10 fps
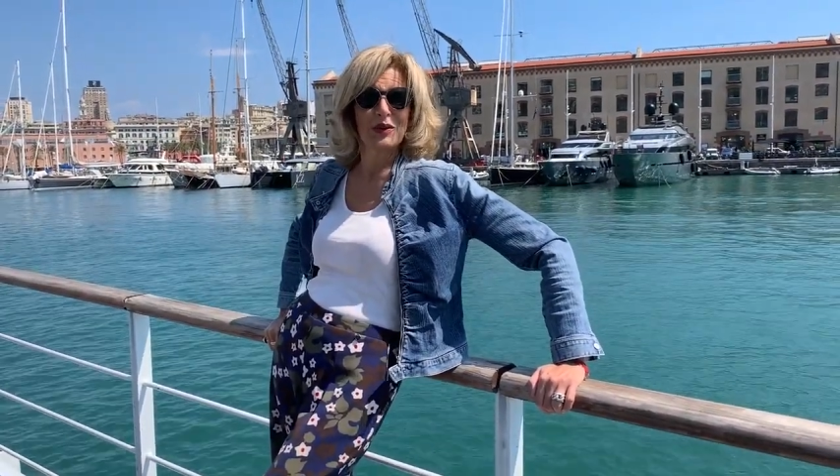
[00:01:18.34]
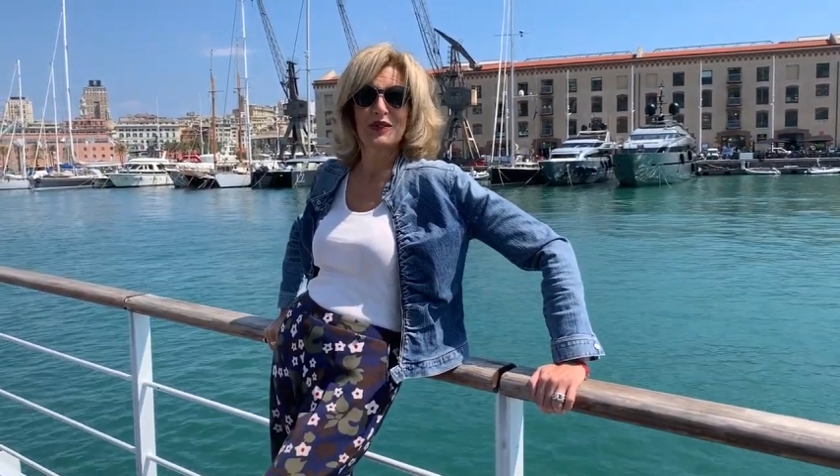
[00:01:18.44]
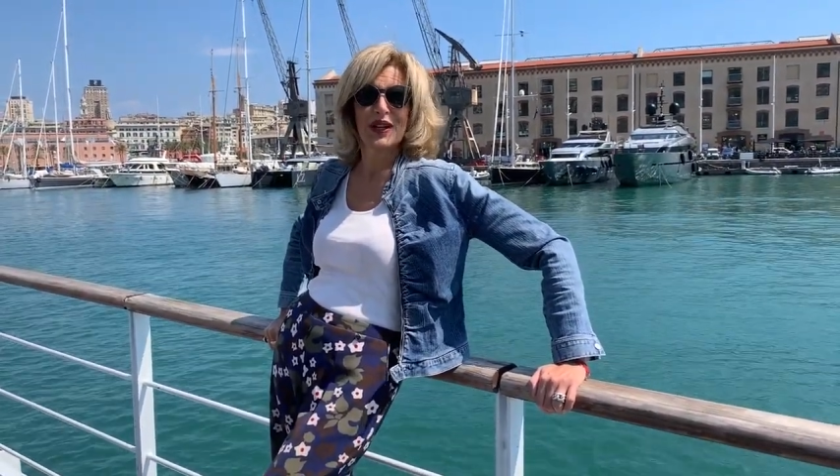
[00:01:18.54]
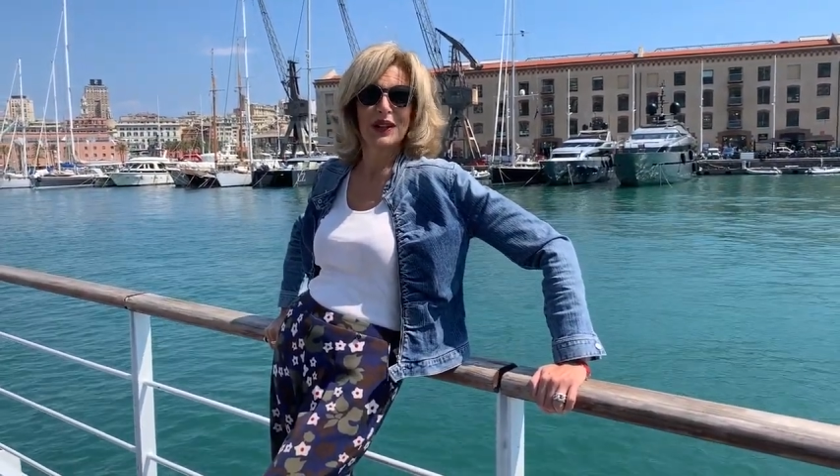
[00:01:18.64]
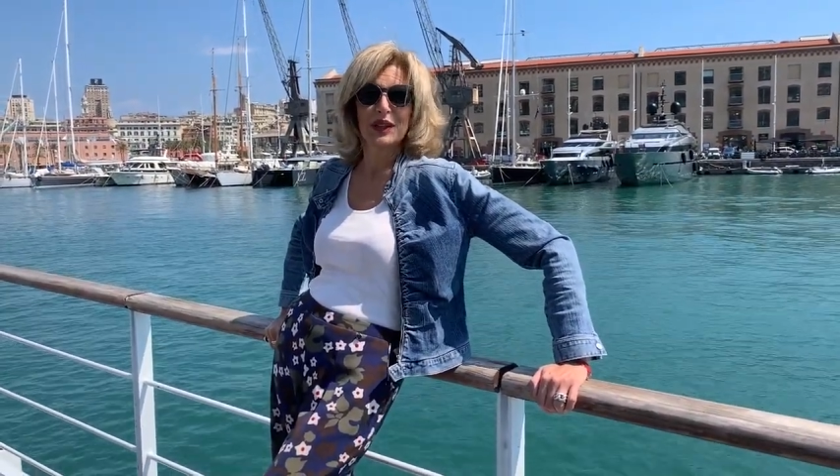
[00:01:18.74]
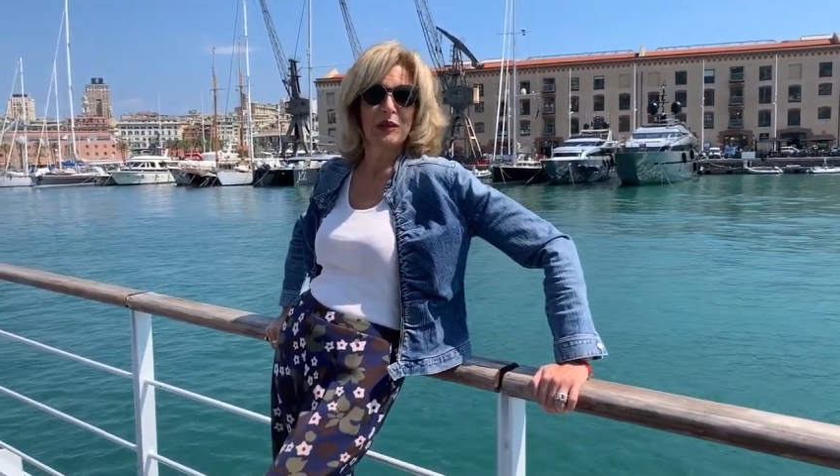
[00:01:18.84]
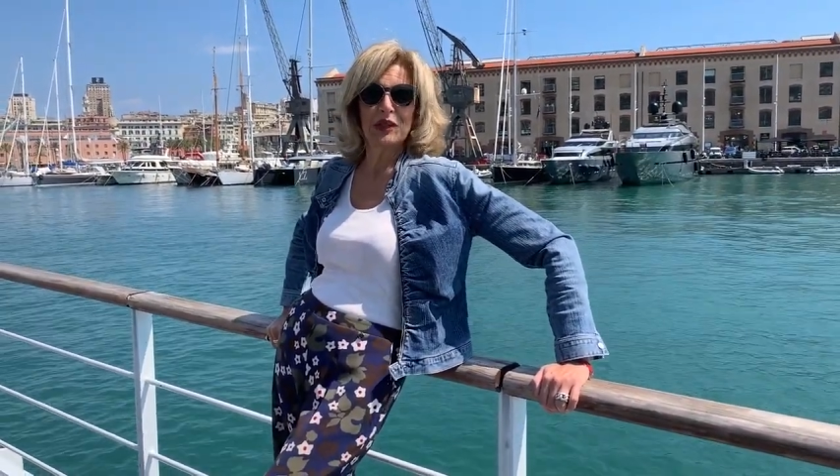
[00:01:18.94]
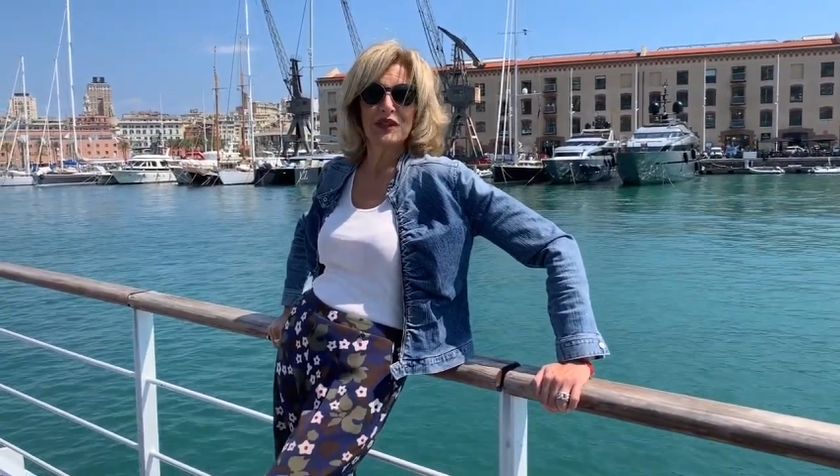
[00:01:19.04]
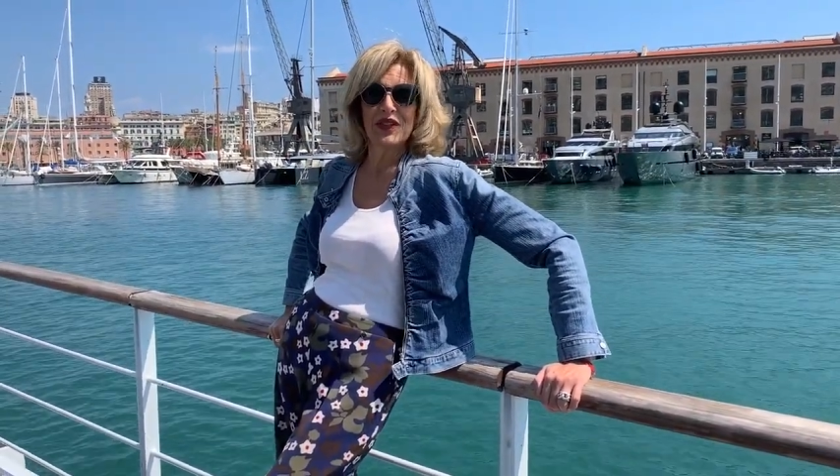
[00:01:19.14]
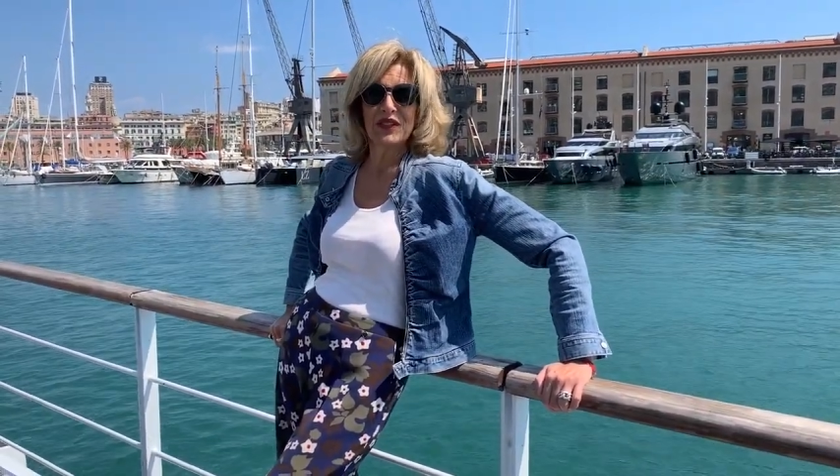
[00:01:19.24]
We've got a little
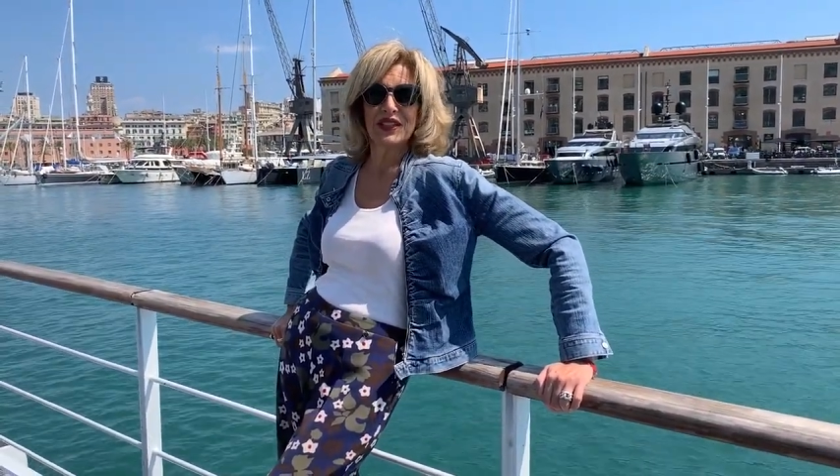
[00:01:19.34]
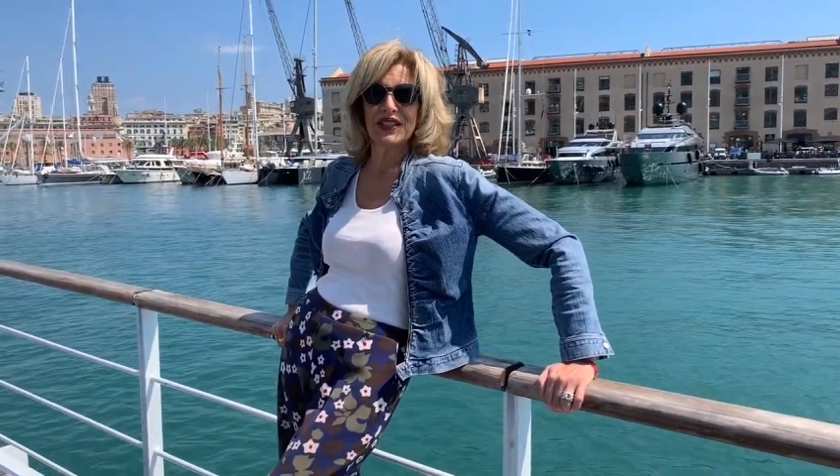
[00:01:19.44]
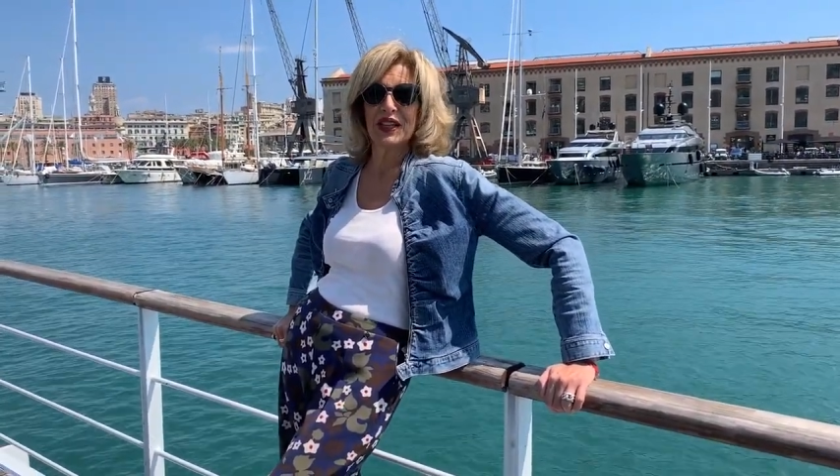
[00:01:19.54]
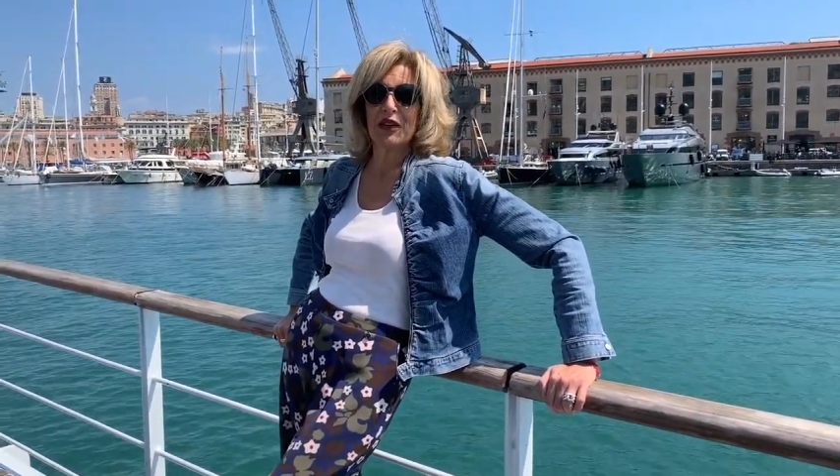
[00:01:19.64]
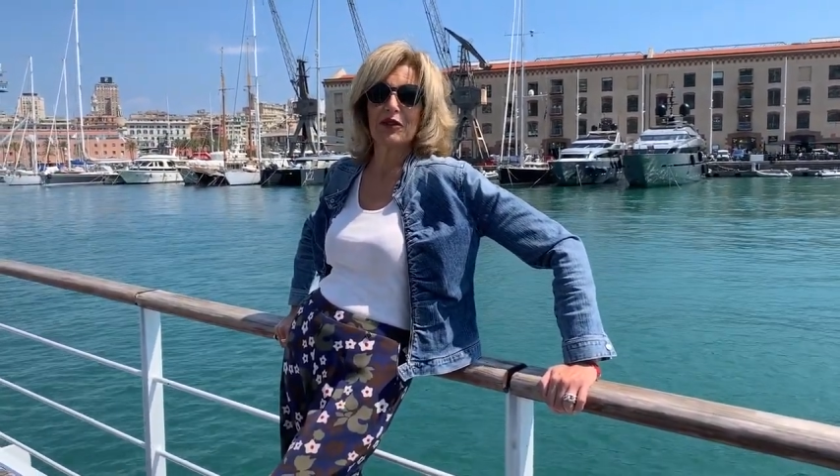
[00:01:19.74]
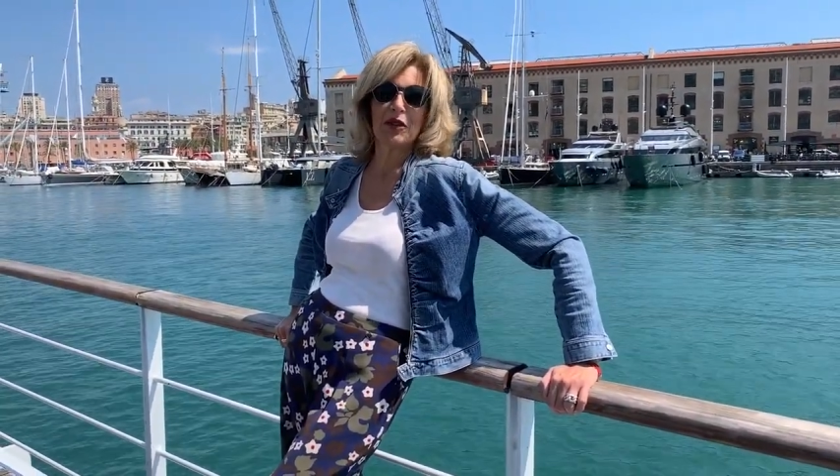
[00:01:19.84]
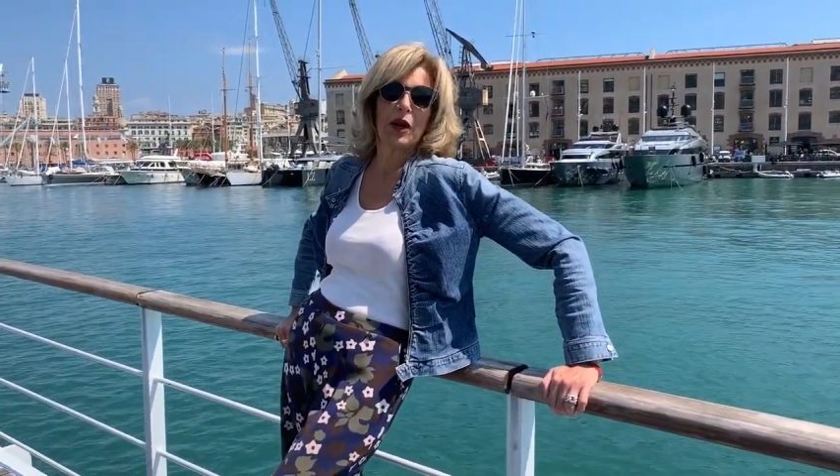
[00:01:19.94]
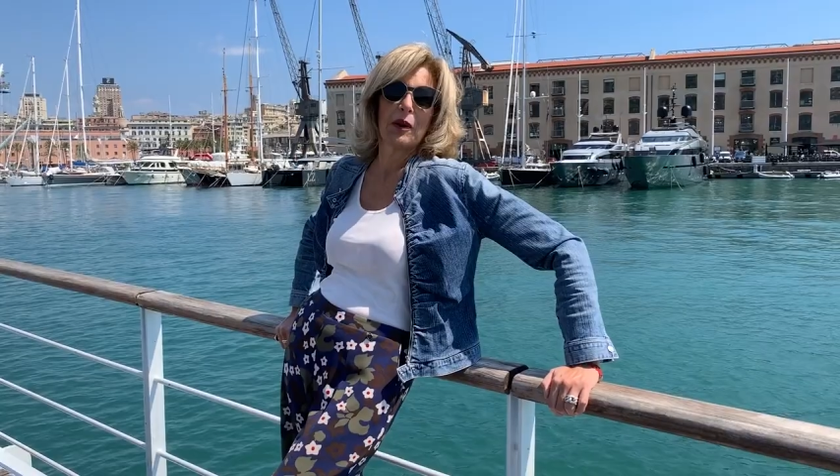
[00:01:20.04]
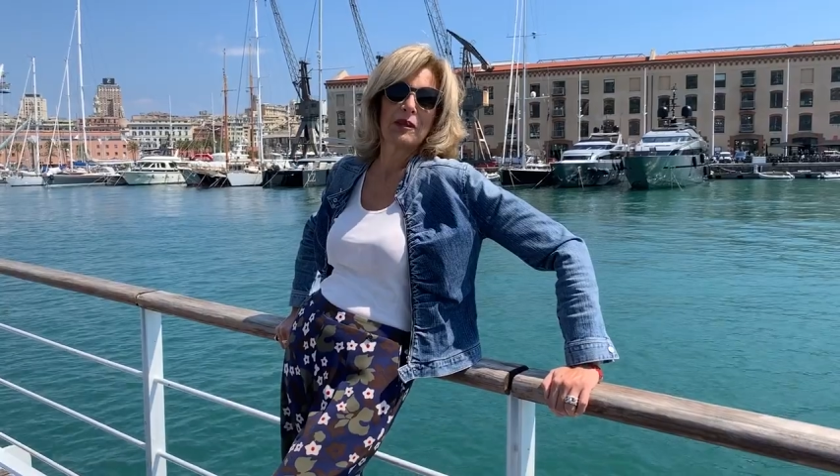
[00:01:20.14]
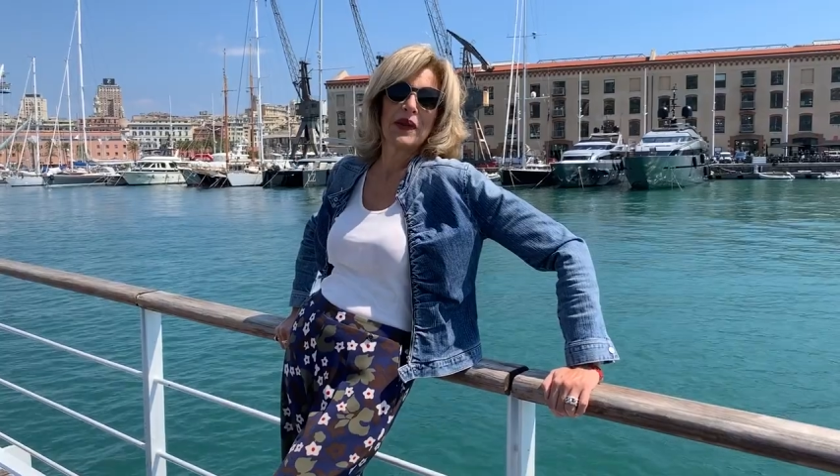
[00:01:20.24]
bit of everything
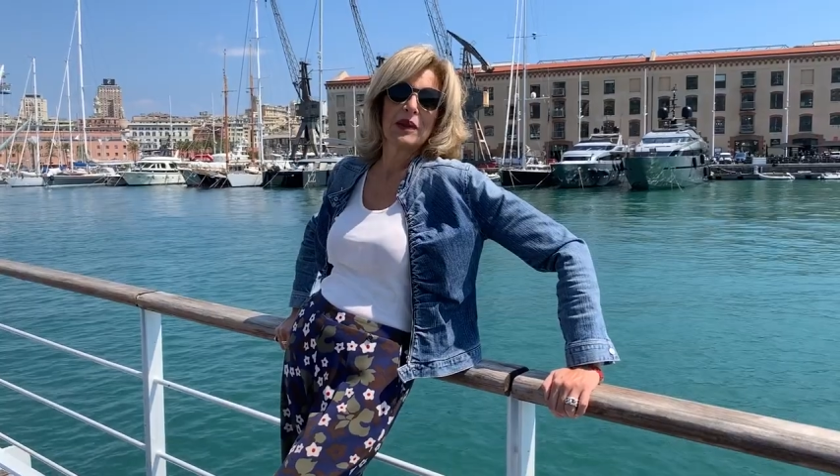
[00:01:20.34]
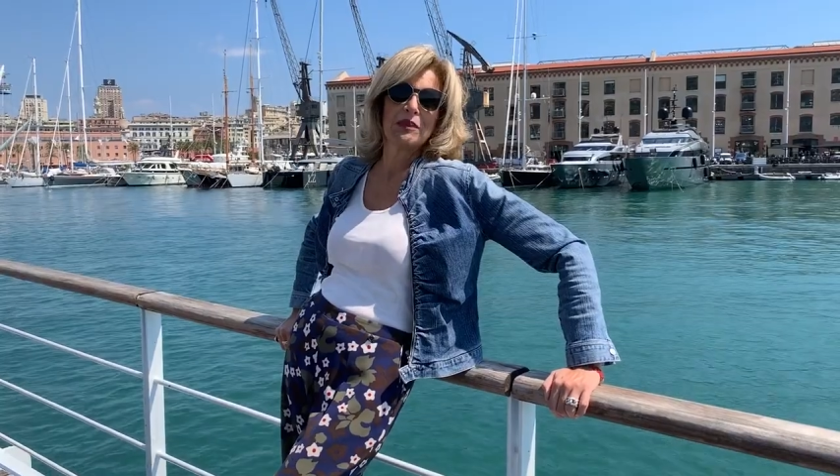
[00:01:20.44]
from